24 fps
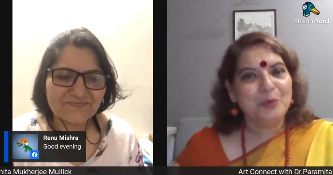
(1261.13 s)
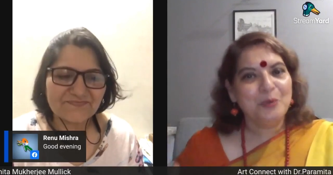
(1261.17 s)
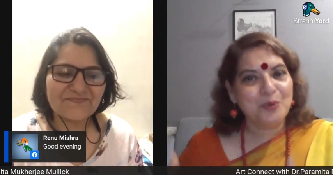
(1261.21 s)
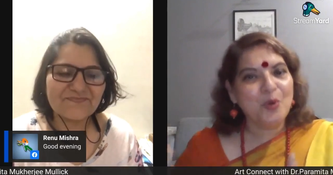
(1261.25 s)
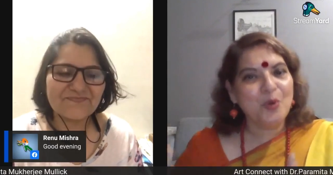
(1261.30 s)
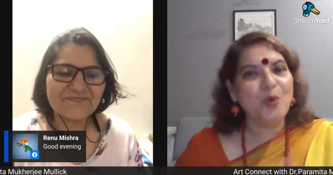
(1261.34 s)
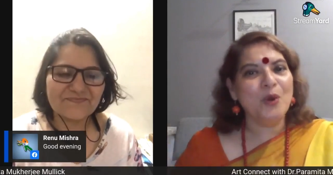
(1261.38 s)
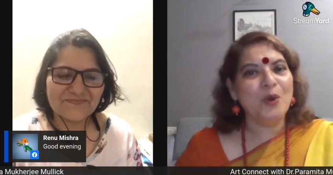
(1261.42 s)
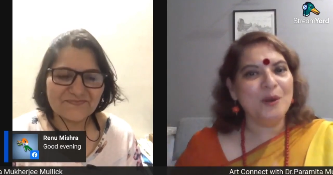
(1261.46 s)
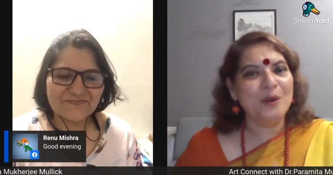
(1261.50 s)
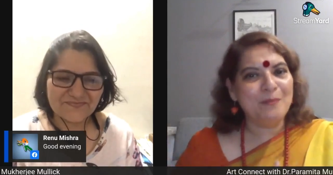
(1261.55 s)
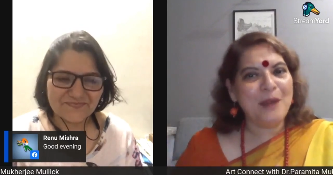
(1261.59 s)

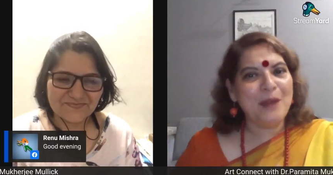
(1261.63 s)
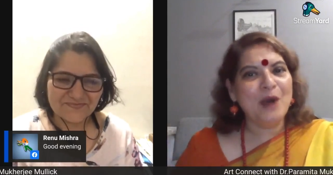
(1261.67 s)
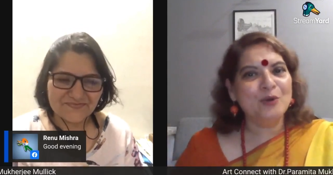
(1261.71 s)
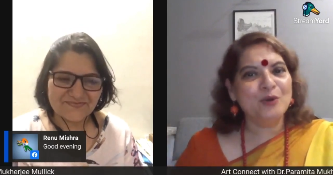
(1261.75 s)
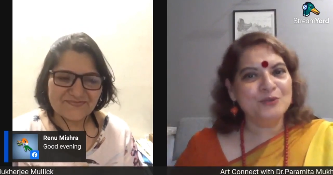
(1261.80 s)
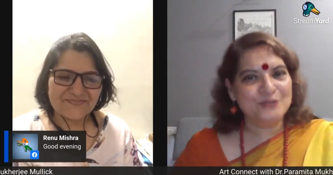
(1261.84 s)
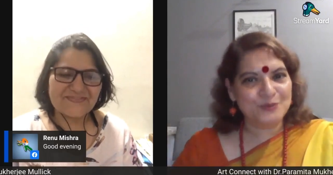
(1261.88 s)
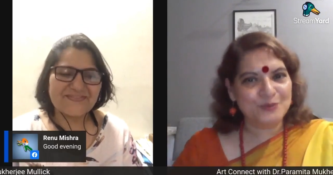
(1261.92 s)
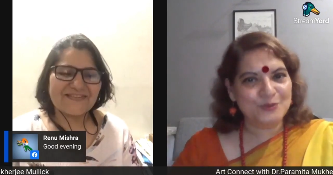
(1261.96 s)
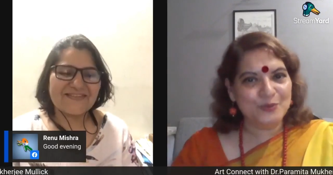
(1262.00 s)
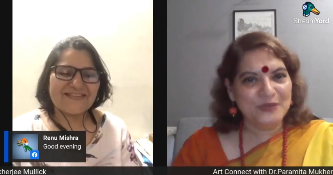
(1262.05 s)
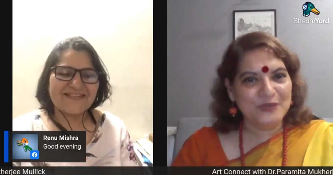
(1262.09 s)
Speaker 1: go
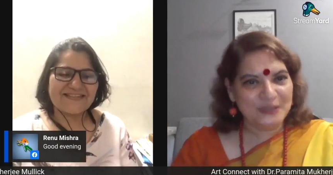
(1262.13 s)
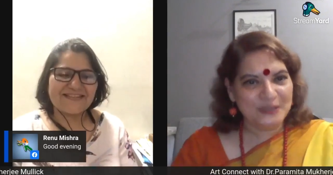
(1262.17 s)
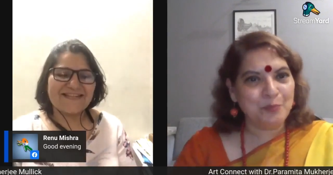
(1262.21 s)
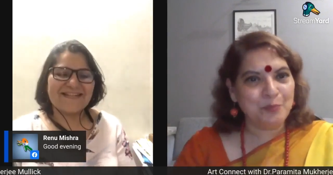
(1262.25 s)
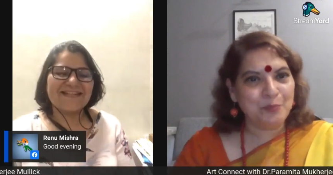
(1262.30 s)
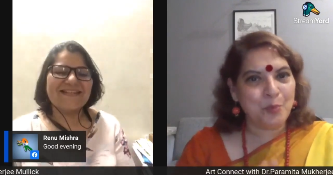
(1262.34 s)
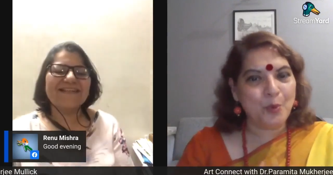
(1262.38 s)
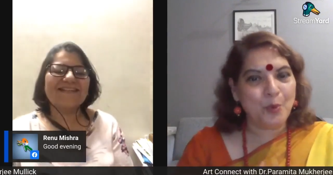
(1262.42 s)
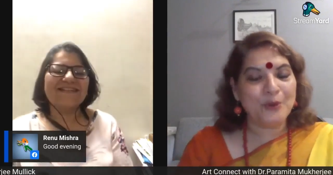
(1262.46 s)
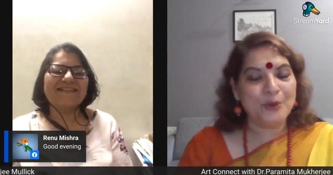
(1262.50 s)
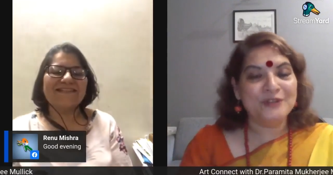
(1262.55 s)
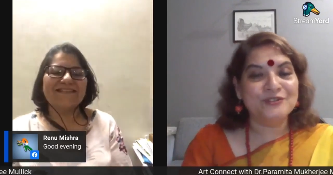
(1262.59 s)
about
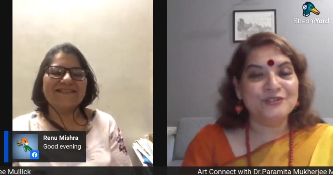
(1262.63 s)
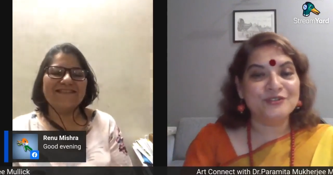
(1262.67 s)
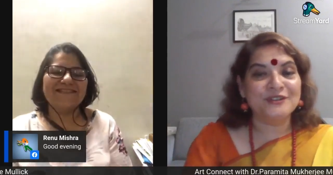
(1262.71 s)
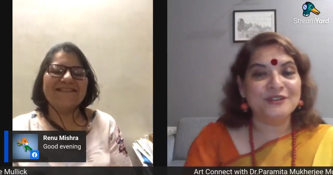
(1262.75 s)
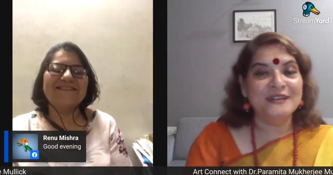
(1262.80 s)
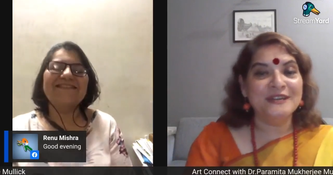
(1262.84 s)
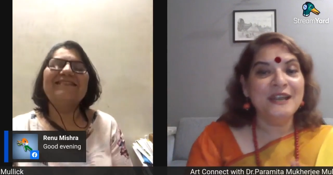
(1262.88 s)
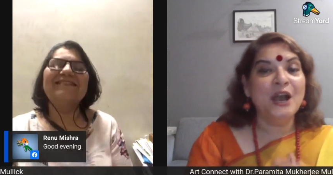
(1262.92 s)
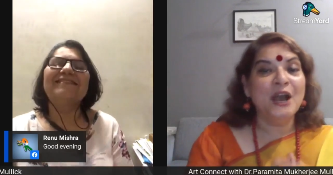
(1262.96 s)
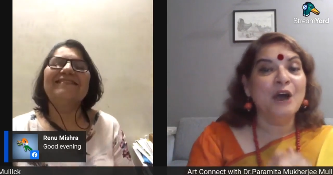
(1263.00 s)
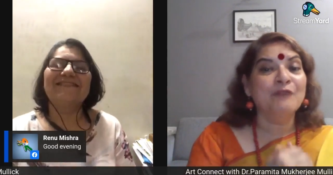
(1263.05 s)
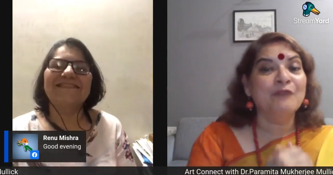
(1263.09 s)
with
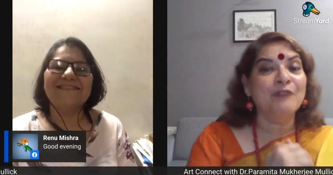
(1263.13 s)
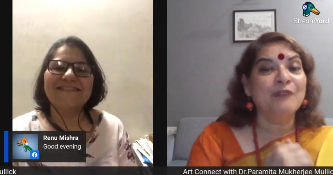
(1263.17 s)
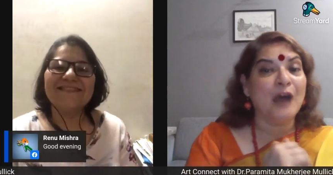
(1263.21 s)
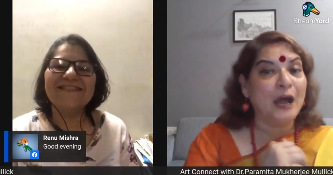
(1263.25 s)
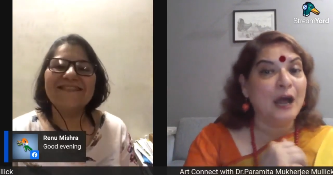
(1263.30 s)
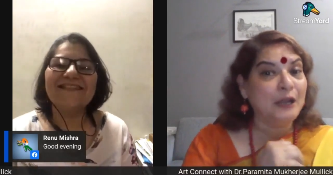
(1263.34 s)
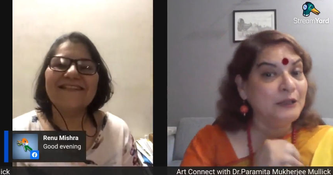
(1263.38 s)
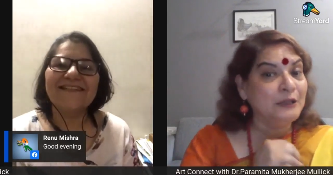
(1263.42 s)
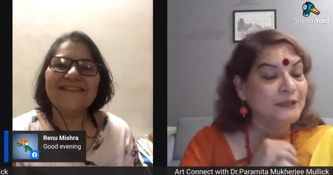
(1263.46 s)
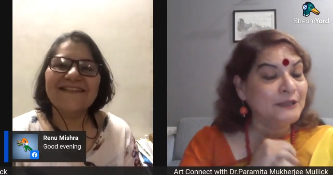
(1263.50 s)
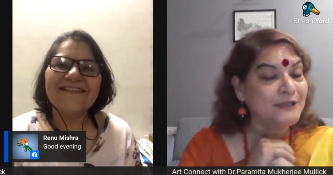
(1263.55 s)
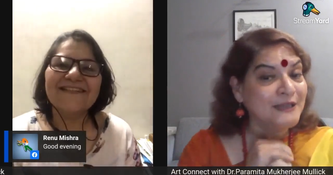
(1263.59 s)
poetry of
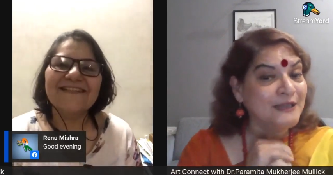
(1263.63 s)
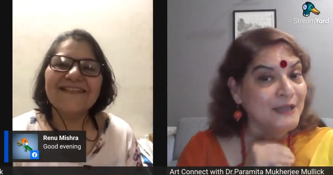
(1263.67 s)
until